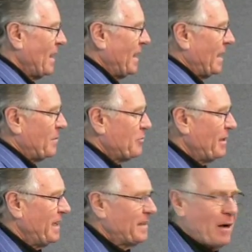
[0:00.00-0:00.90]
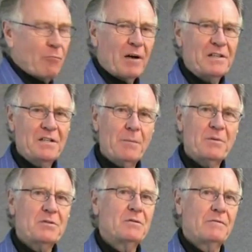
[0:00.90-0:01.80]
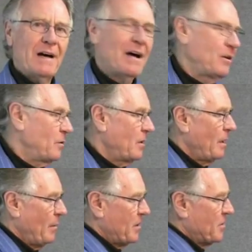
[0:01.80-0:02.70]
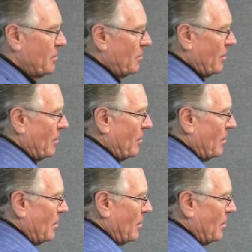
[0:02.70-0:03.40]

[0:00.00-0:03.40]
and I'm trying to hit that right temperature and value that I mentioned earlier.